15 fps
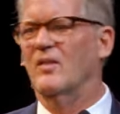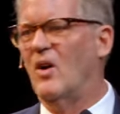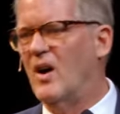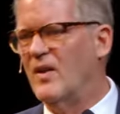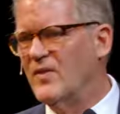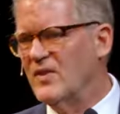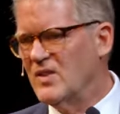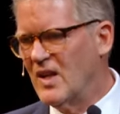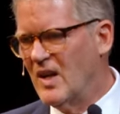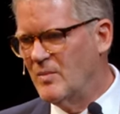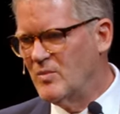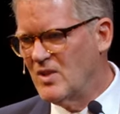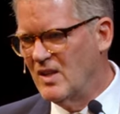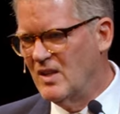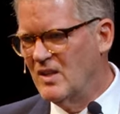
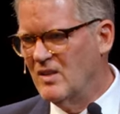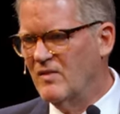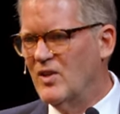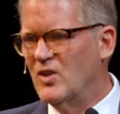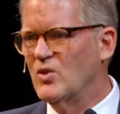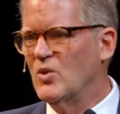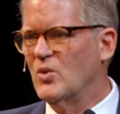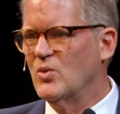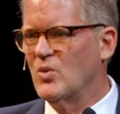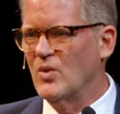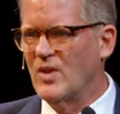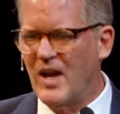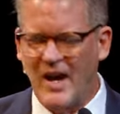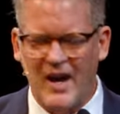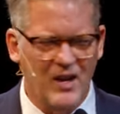oftentimes the individuals
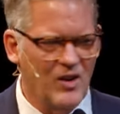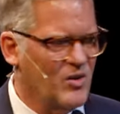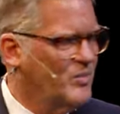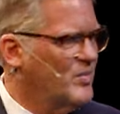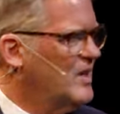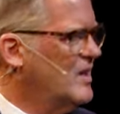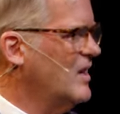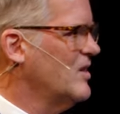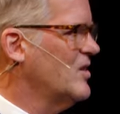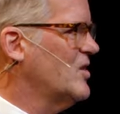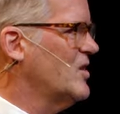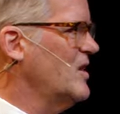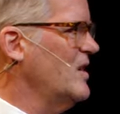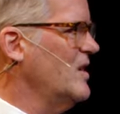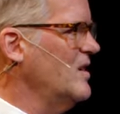with higher
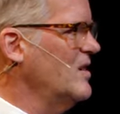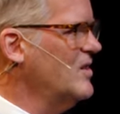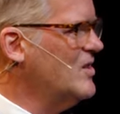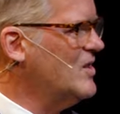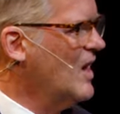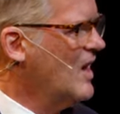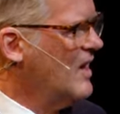BACs,